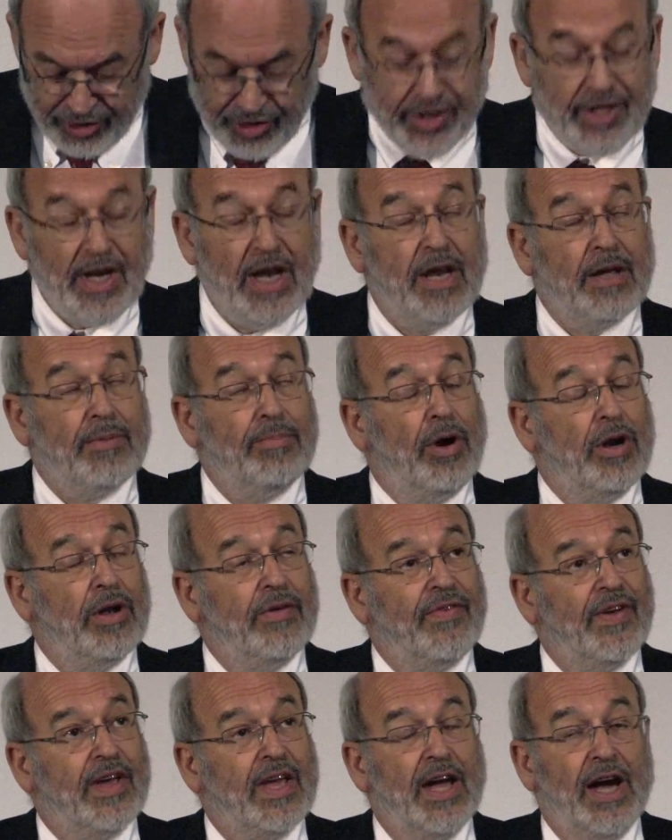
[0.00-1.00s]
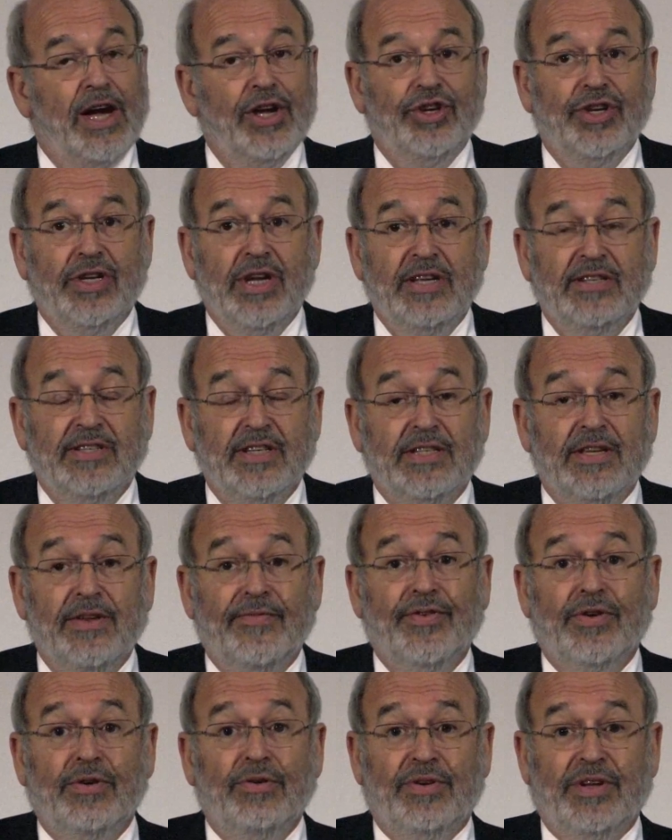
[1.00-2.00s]
Genetic modification has a
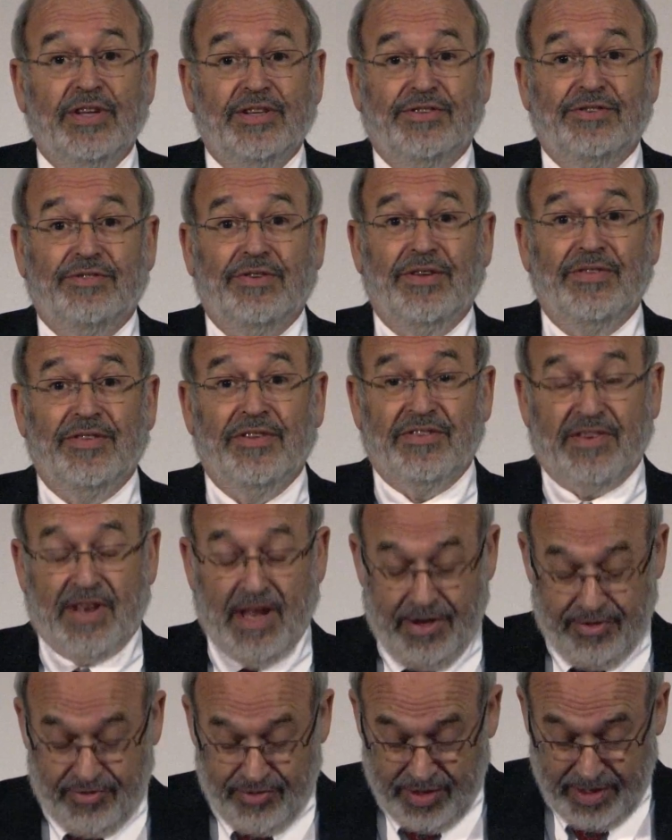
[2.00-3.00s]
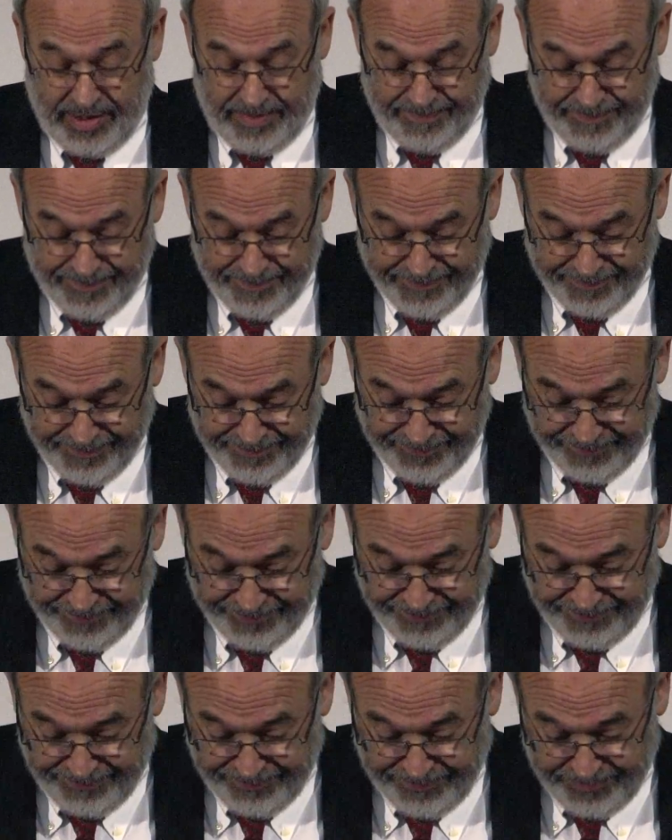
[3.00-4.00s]
difficult history in this country,
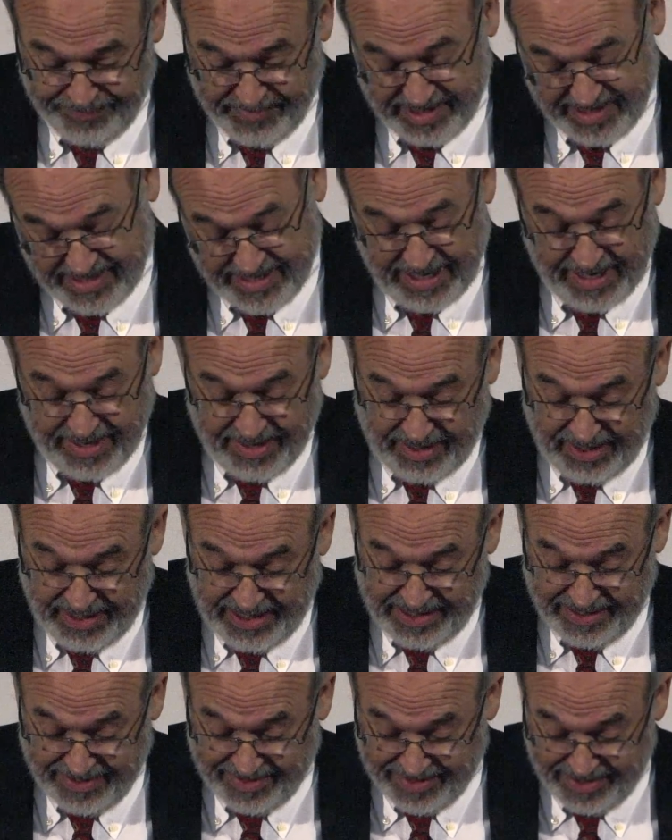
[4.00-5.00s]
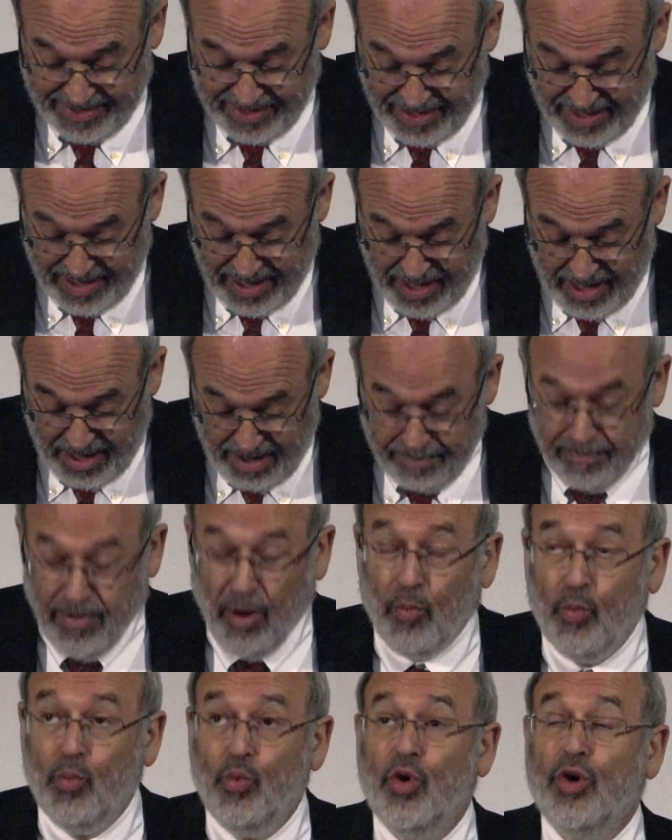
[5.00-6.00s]
to say the least.
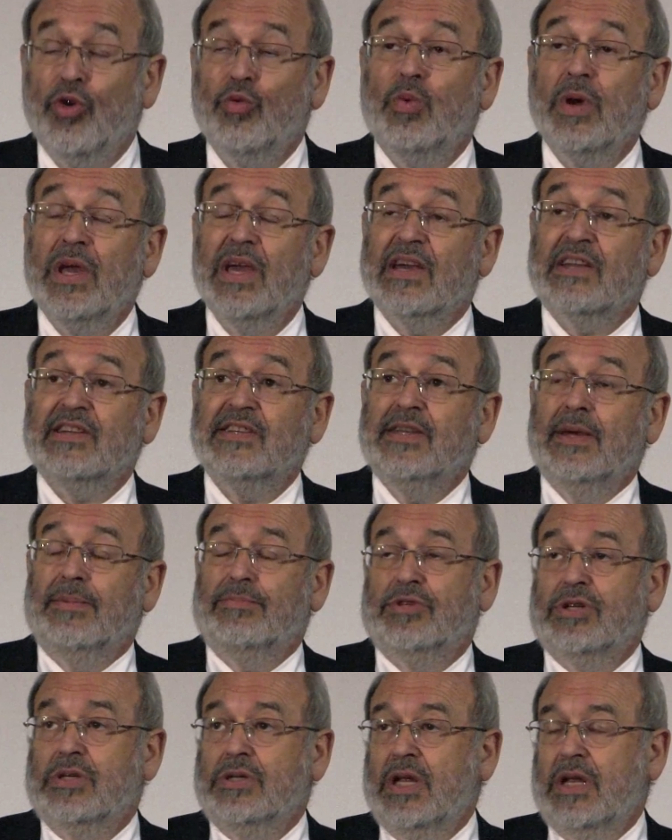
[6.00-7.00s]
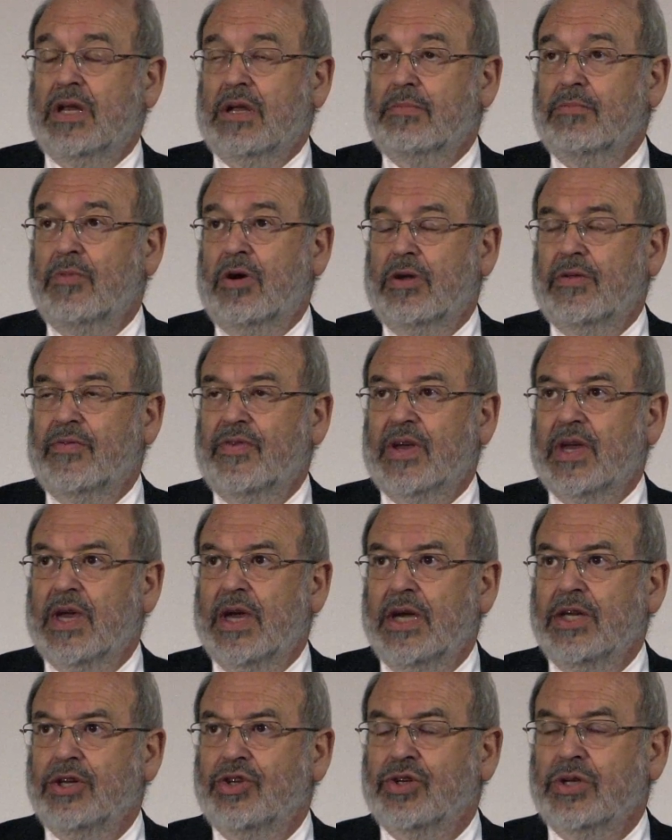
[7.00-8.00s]
But would we accept genetic
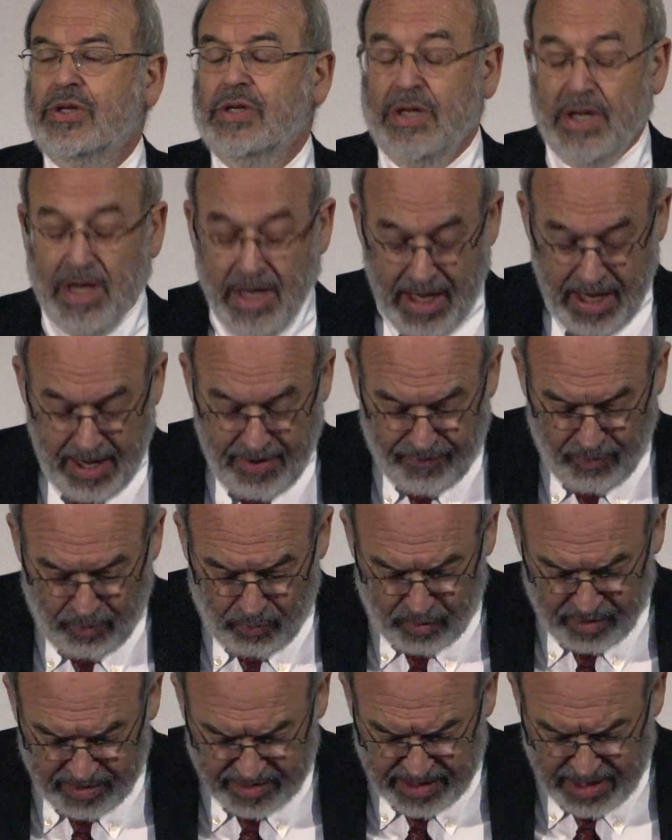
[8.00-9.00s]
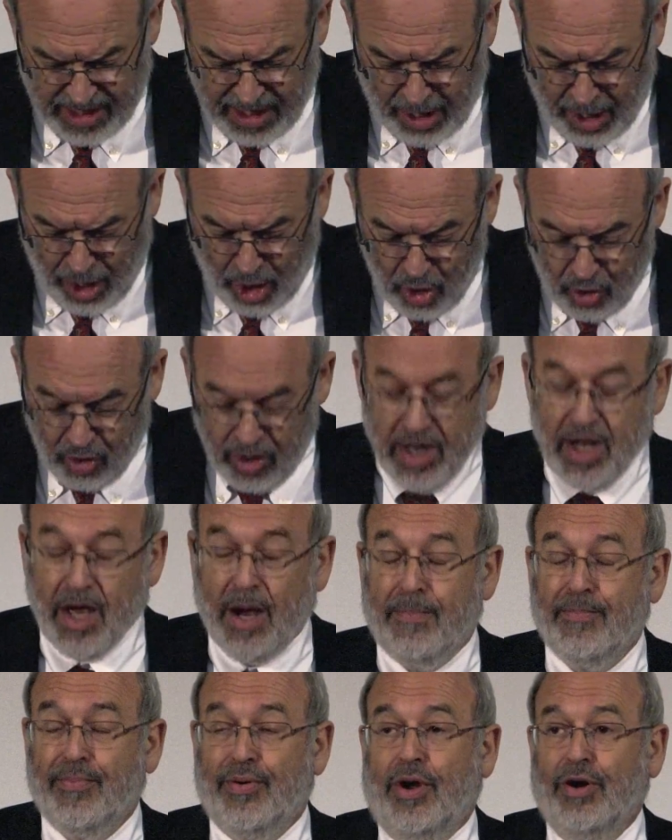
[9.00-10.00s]
modification if it was the only
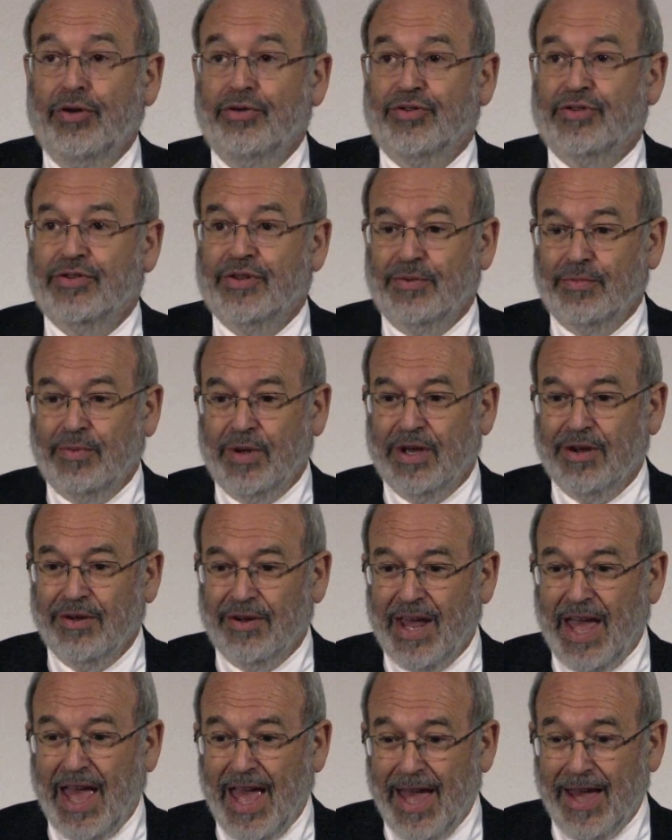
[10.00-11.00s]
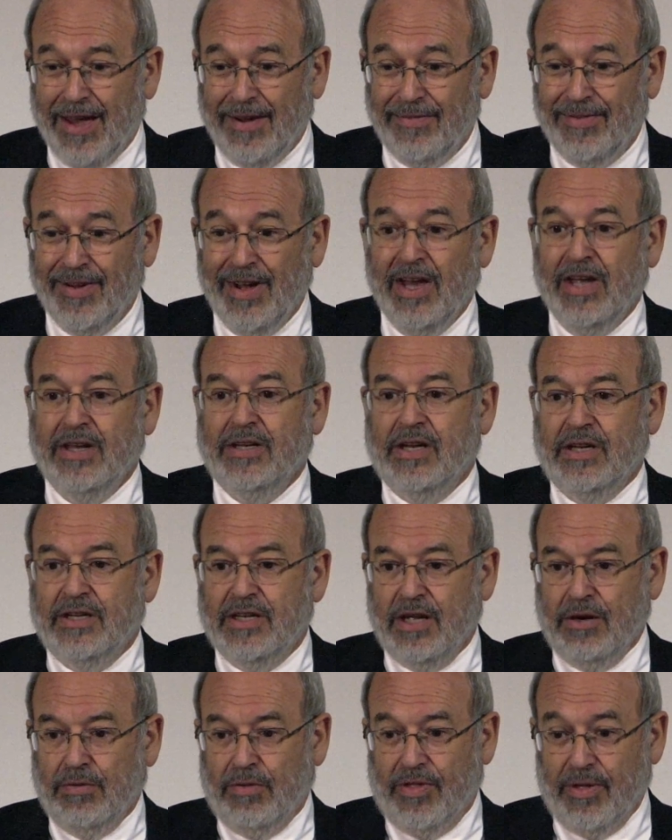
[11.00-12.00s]
approach that we could have to
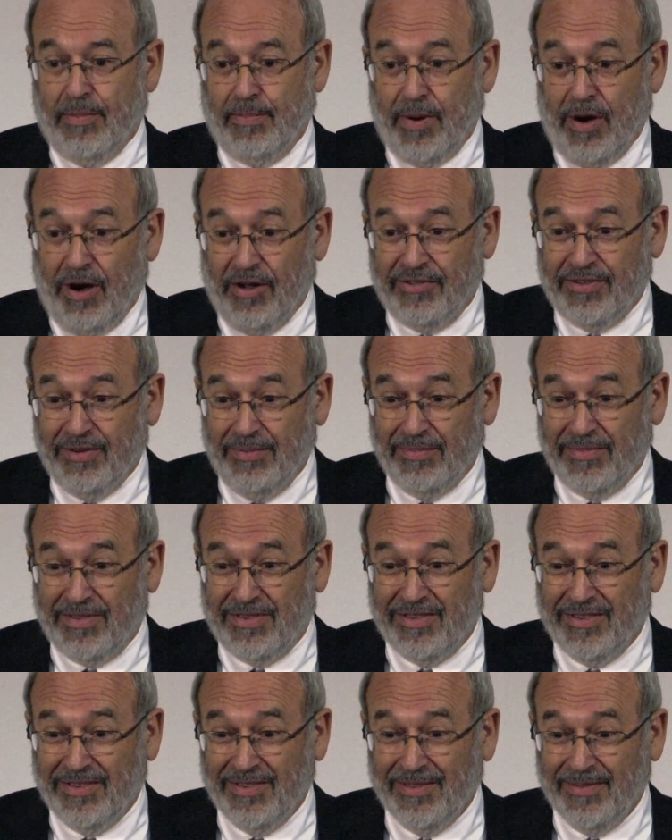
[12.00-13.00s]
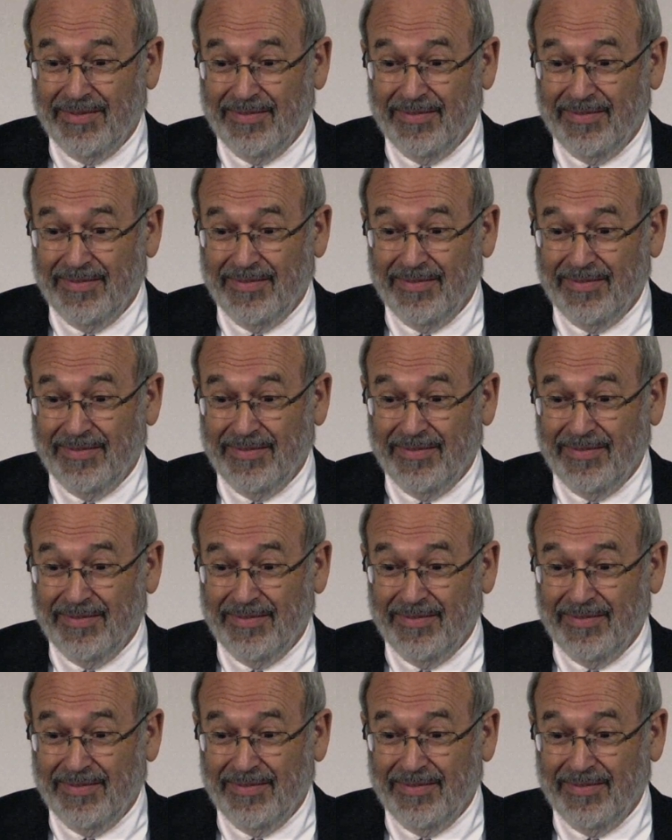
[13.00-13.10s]
deal with opossums